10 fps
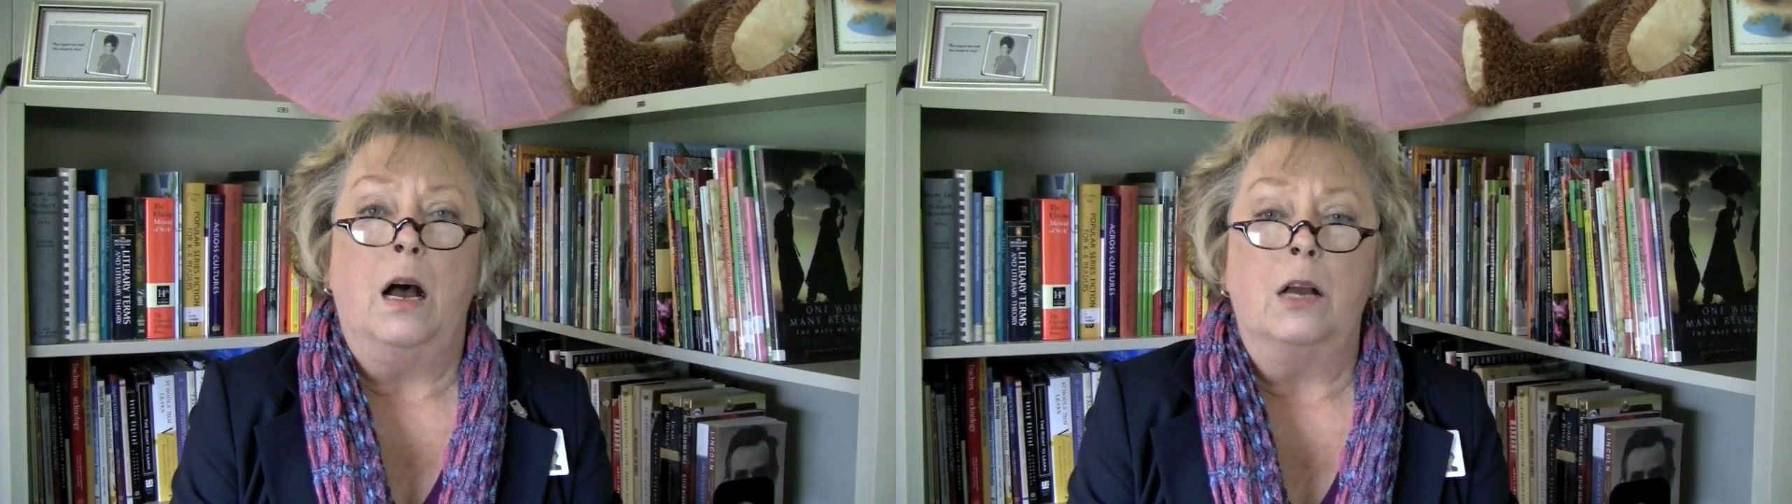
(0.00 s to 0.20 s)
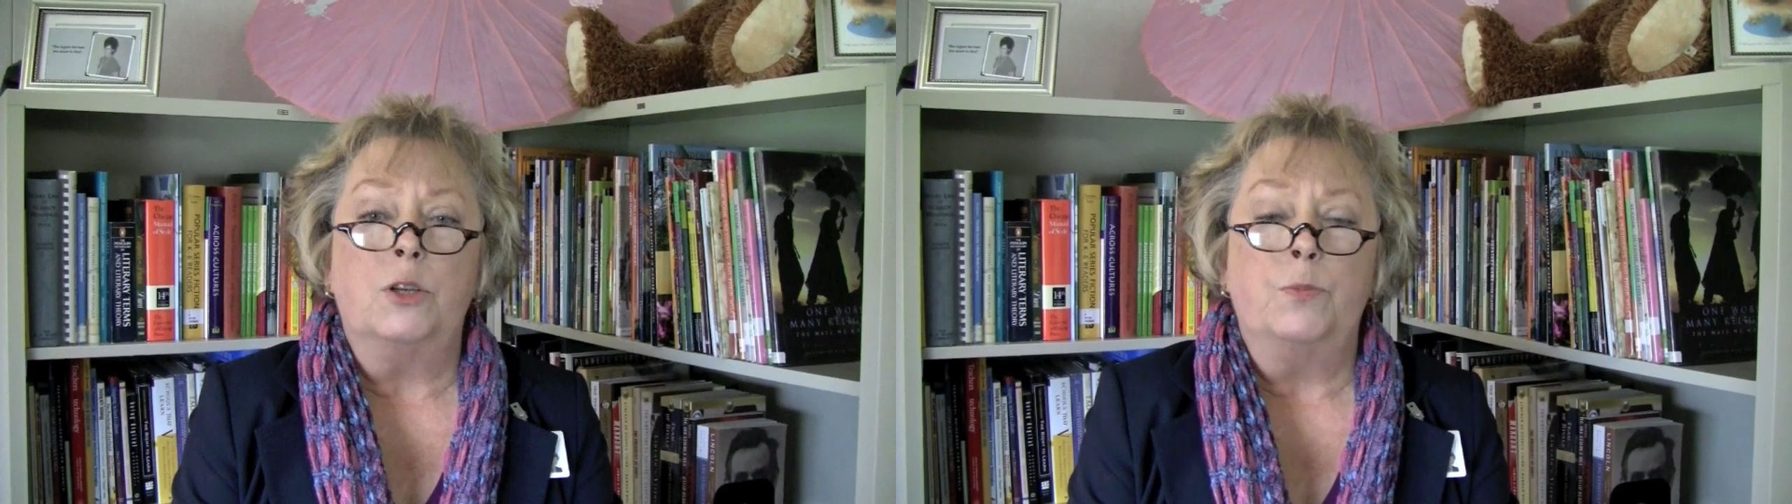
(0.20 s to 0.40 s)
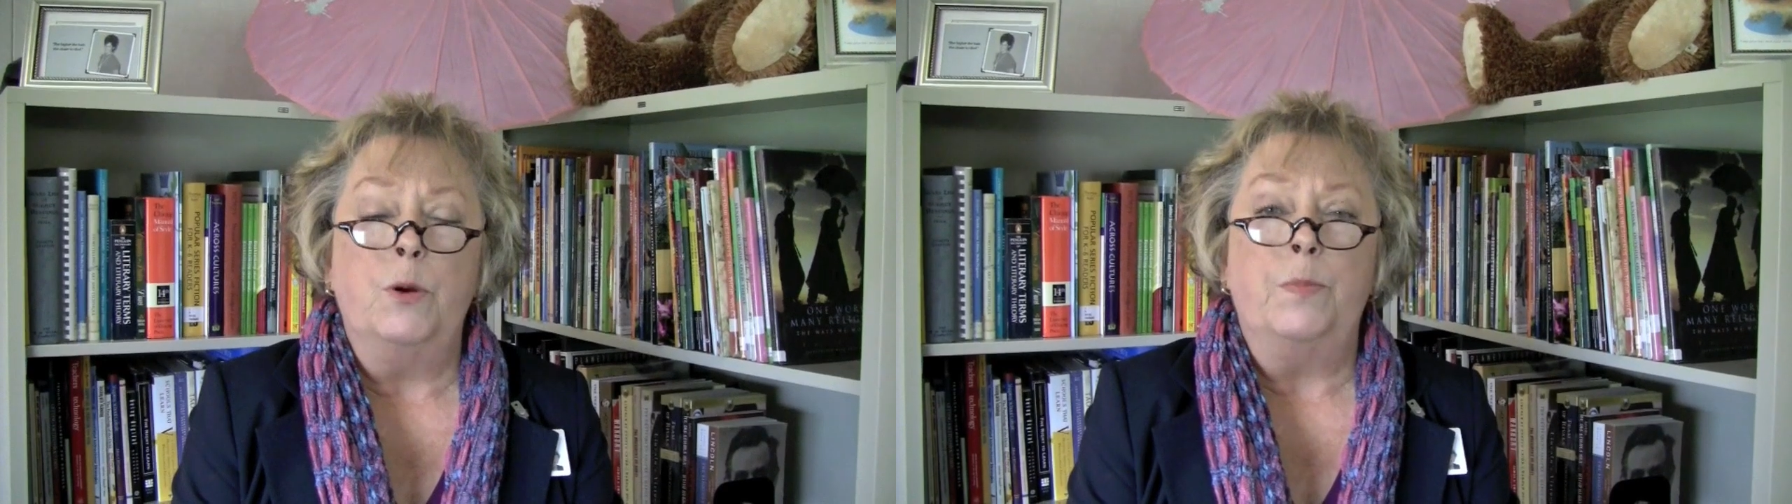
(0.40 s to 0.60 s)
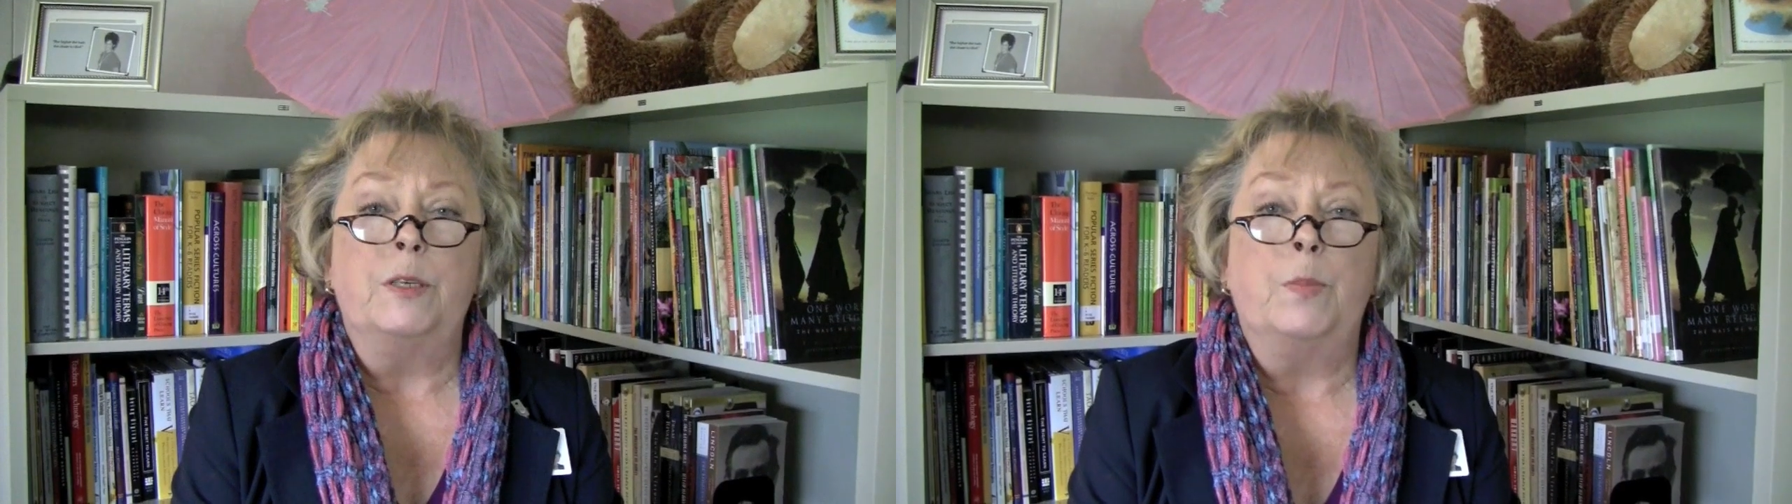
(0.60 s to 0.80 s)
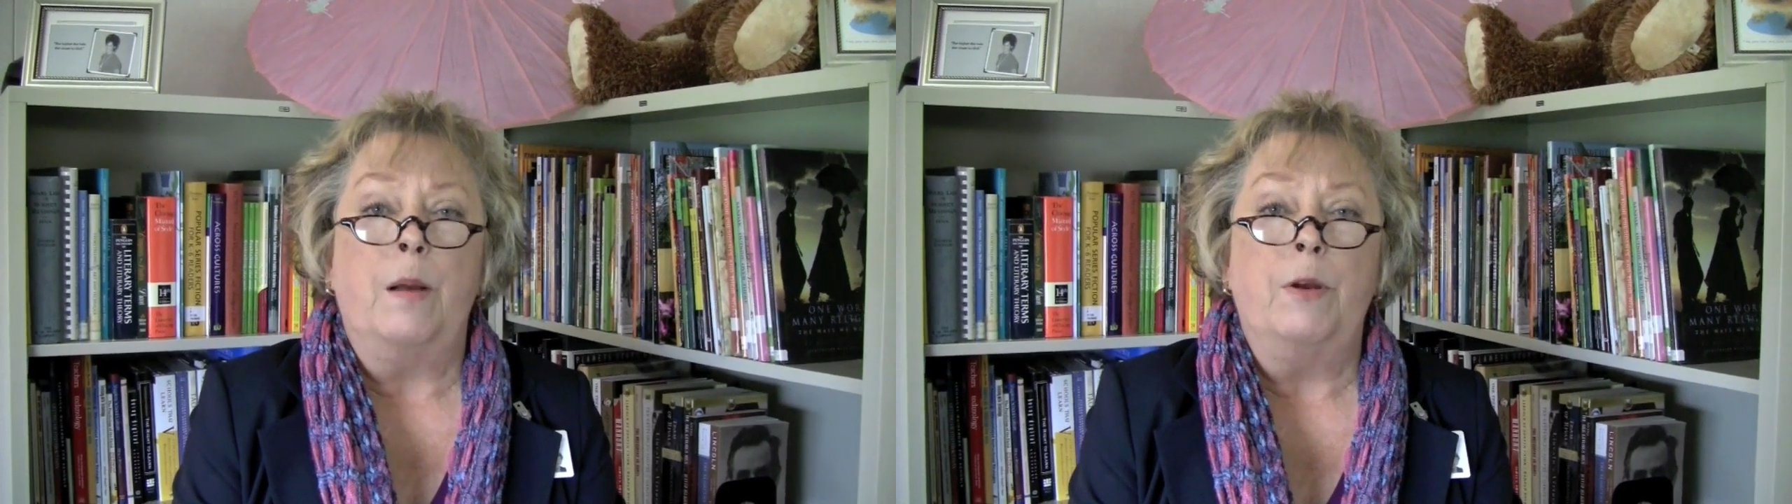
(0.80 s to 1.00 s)
SHMOOP
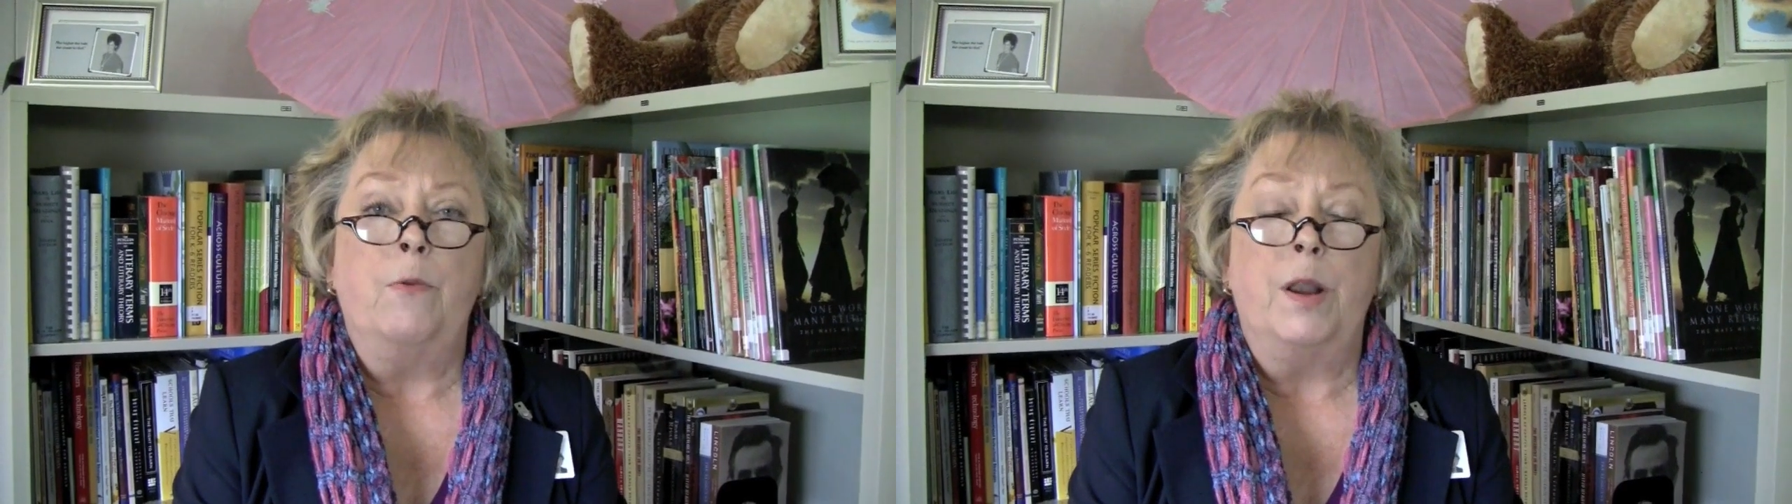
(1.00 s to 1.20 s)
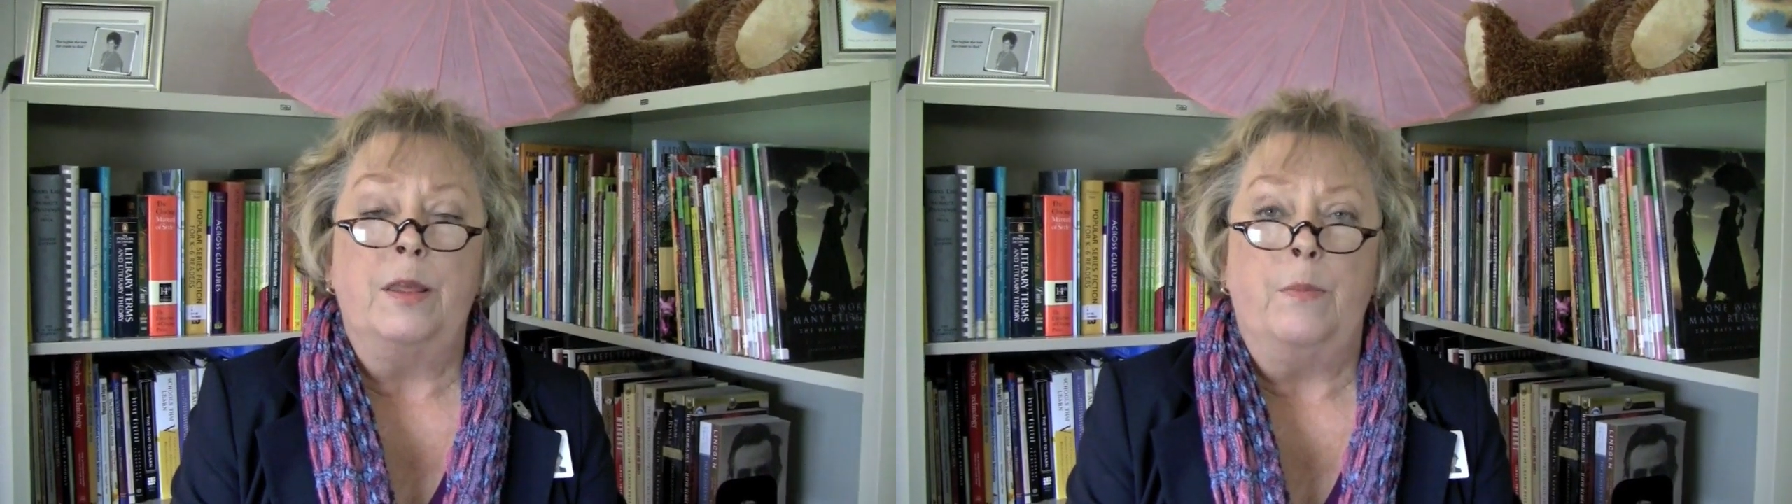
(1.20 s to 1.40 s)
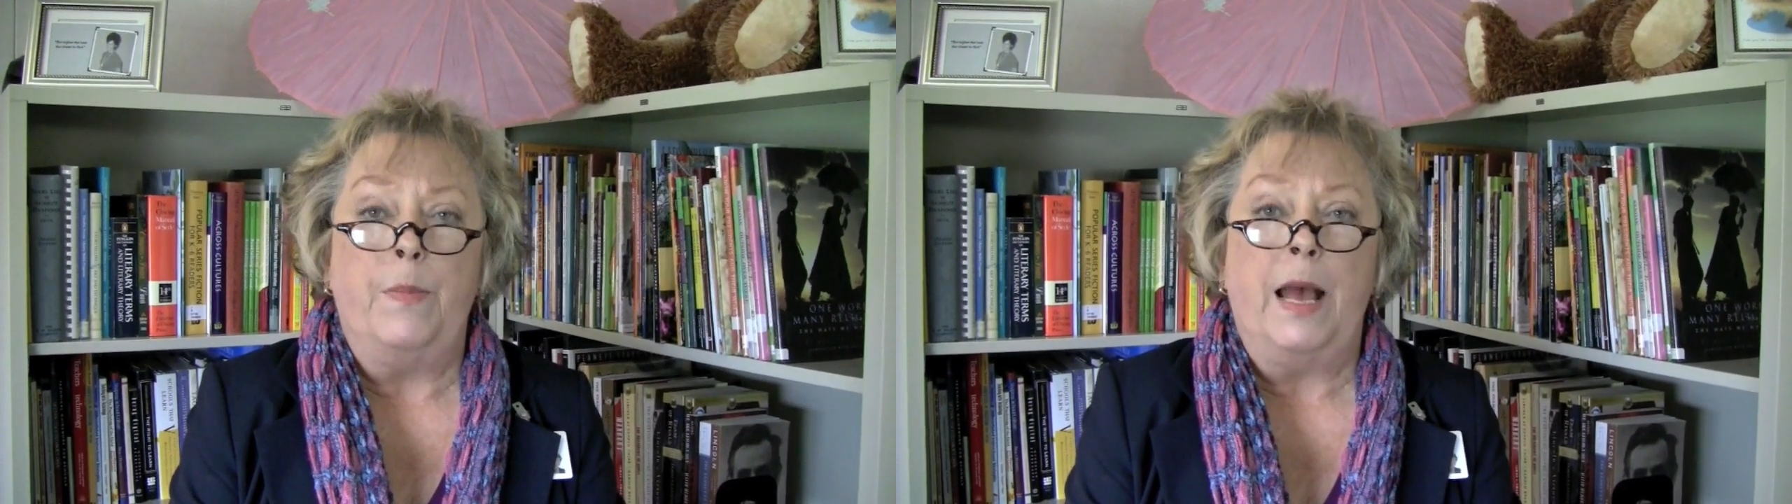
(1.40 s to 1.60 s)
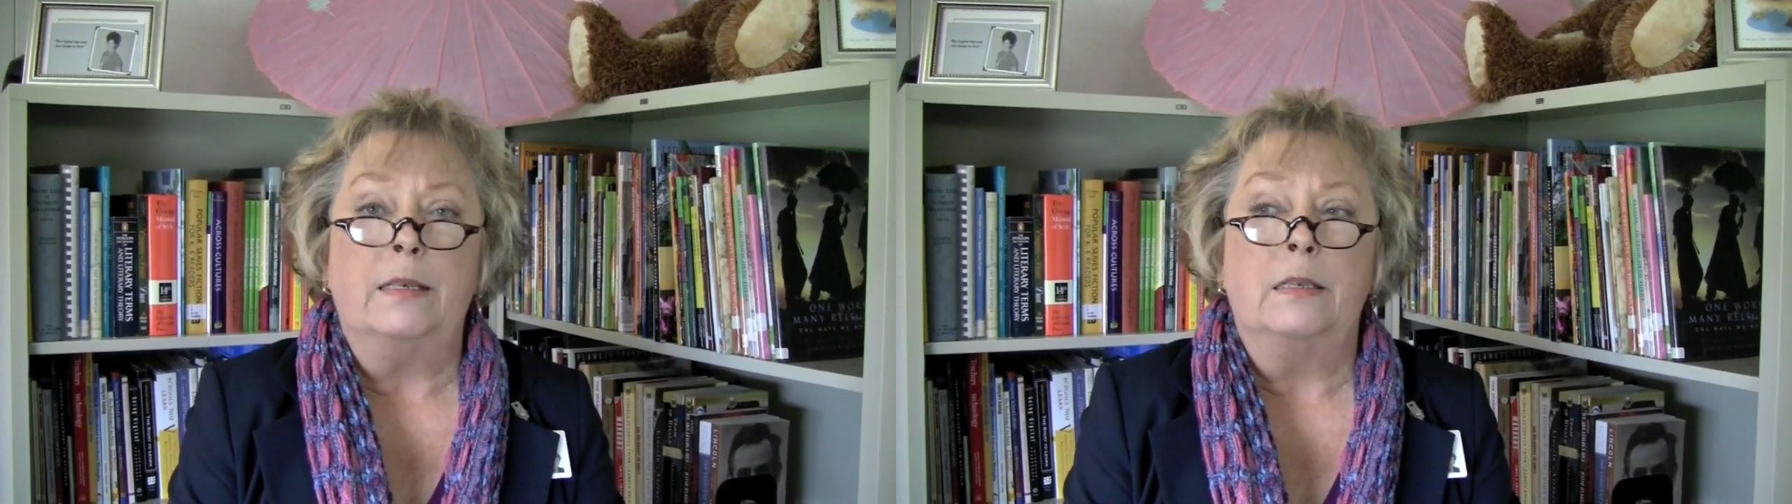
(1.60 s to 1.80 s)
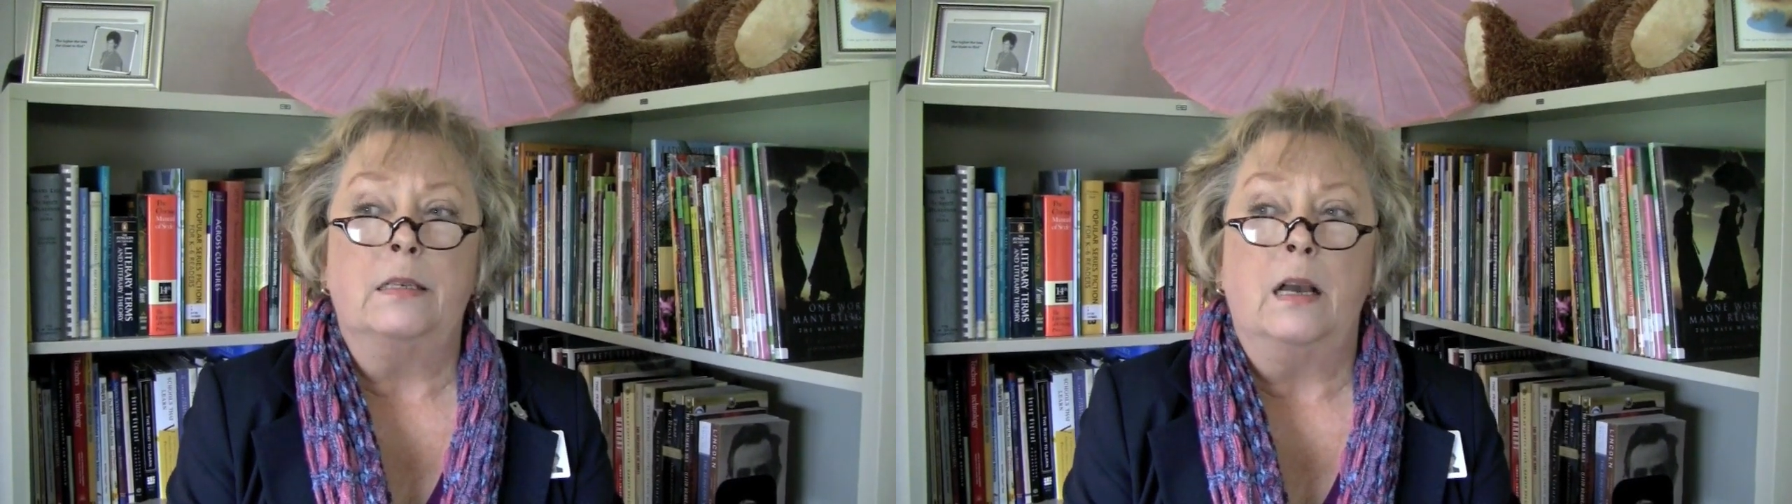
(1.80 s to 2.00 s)
is probably one of the
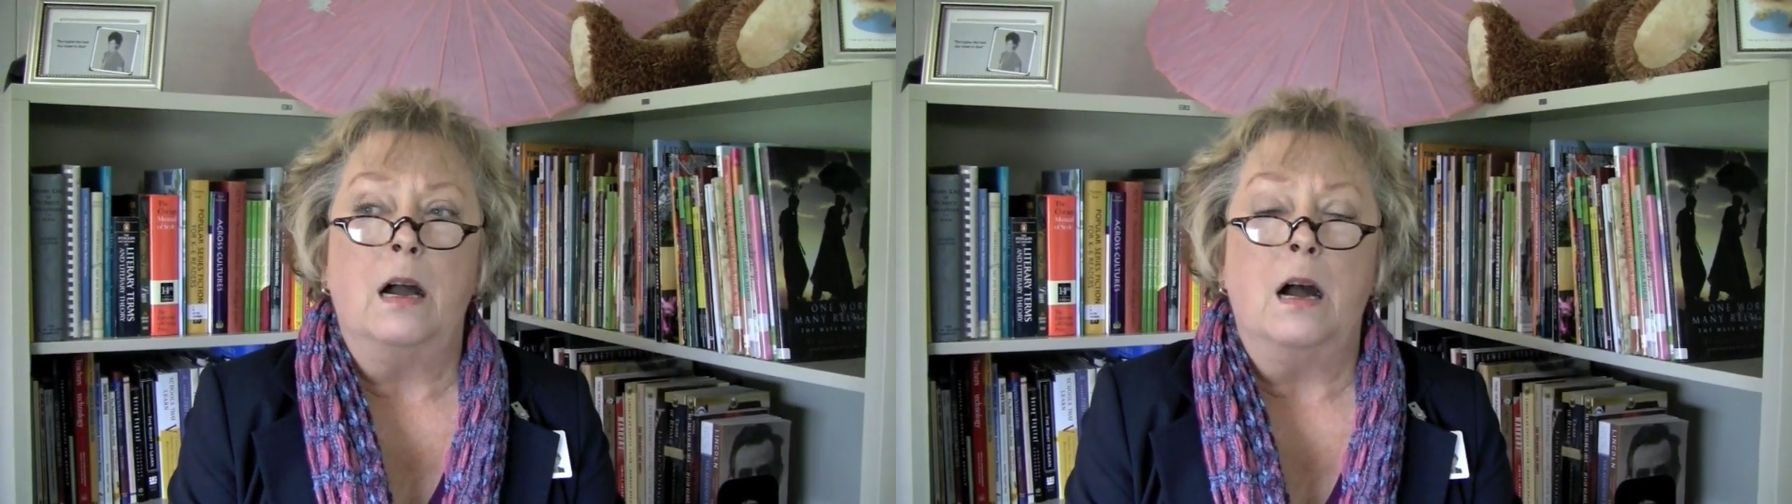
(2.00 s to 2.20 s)
best